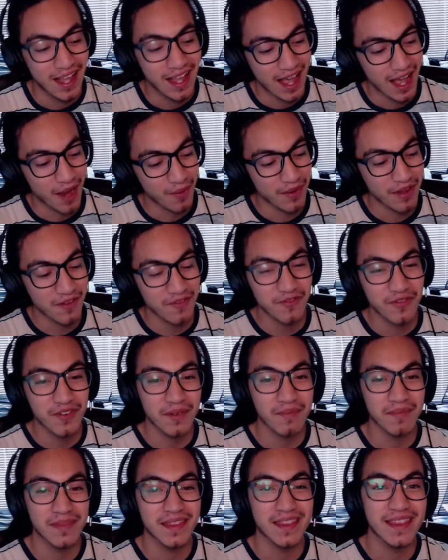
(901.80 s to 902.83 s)
I went
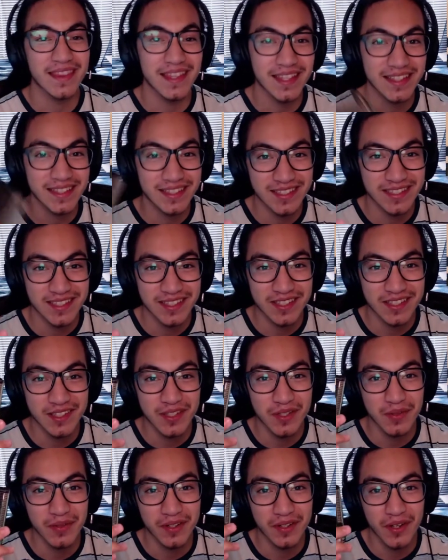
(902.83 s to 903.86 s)
from this
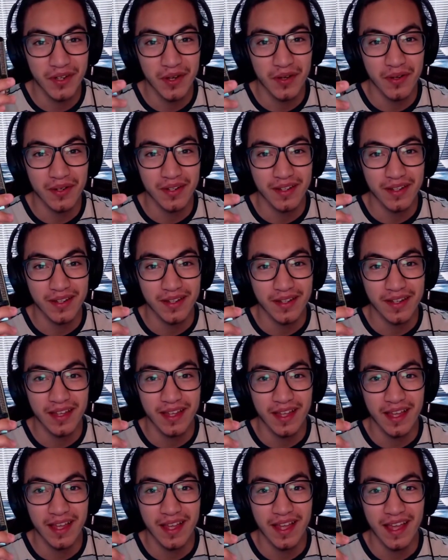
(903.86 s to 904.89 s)
to a Node
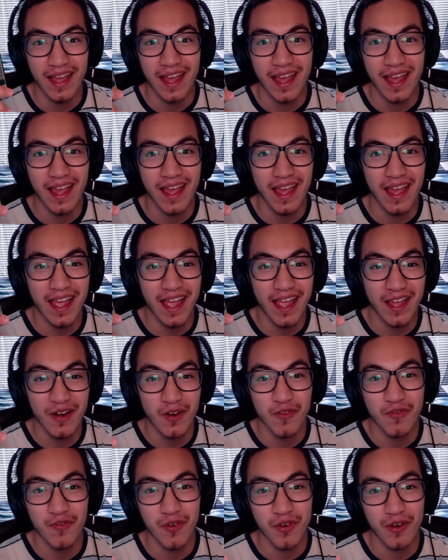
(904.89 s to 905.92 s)

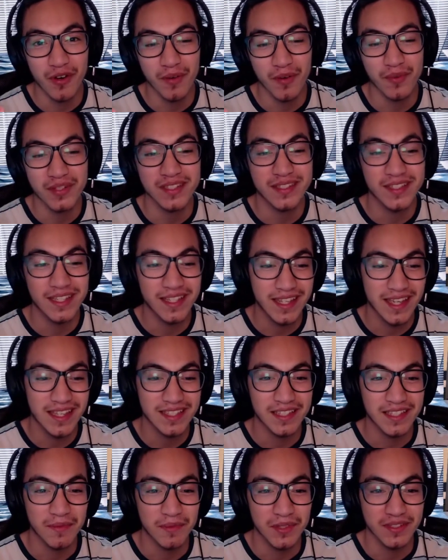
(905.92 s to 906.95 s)
804, which is the
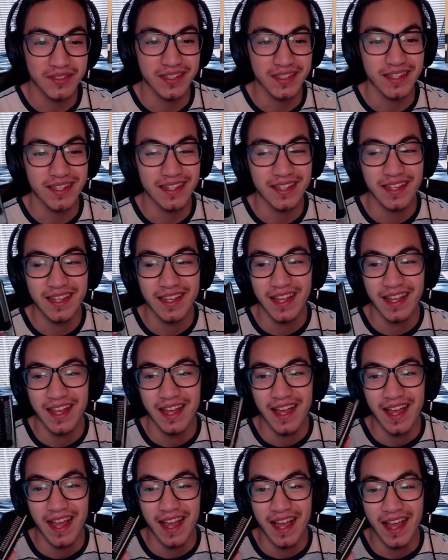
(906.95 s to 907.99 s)
case I'm using,
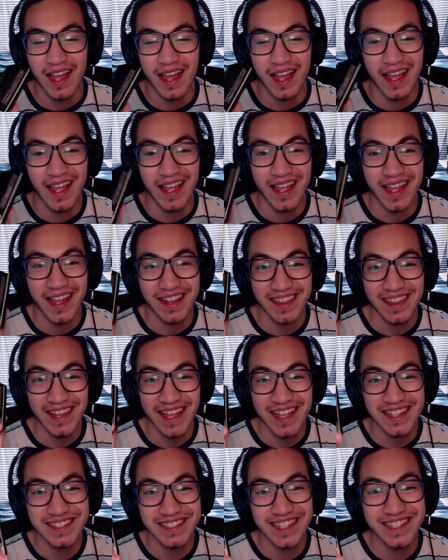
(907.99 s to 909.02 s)
in
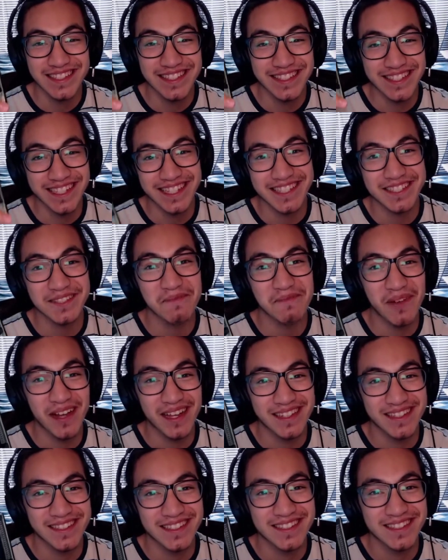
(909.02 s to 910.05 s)
less than 6
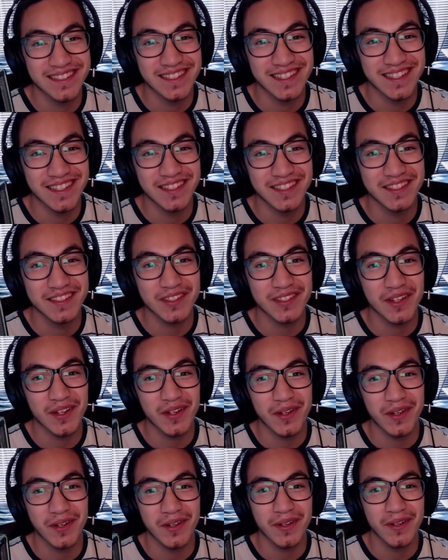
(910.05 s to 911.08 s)
months.
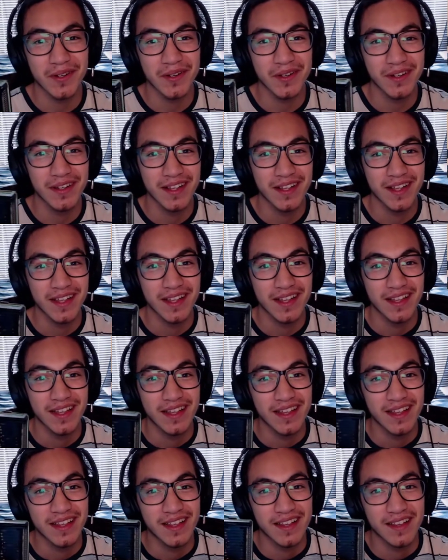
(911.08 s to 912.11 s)
So
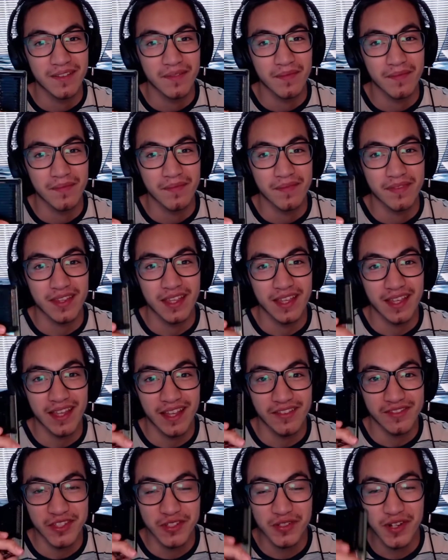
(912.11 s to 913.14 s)

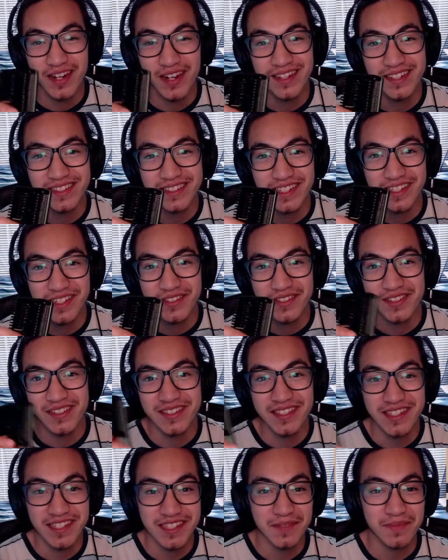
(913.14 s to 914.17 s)
if the trend continues in
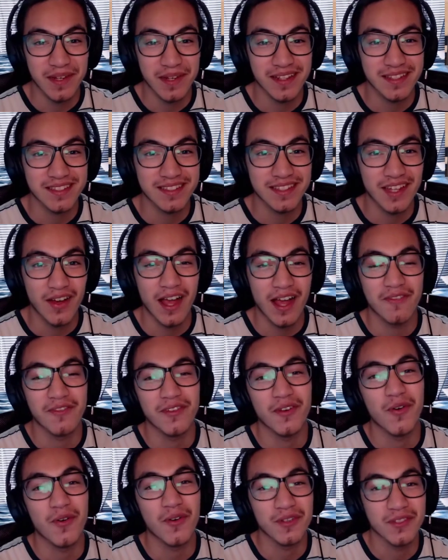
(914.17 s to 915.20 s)
6 months, I'll have a
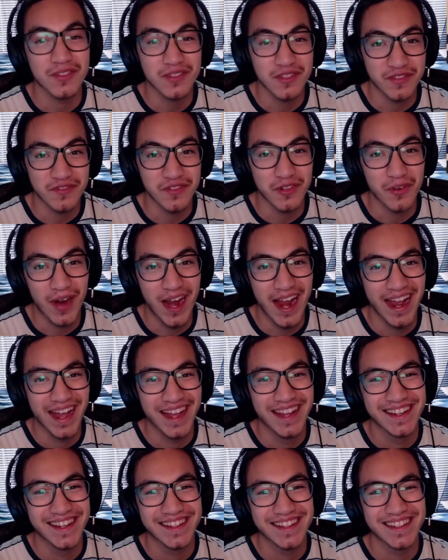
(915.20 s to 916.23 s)
whole server
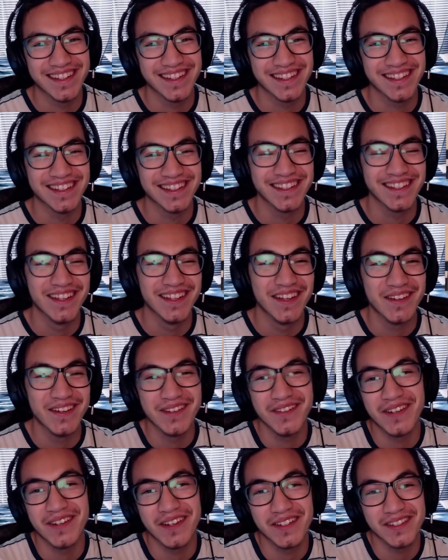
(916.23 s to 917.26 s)
rack.
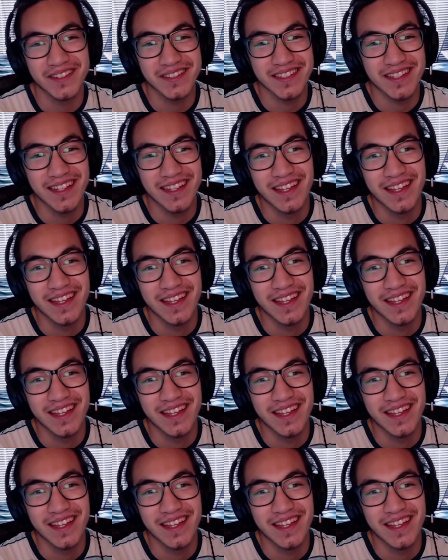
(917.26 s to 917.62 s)
Who knows?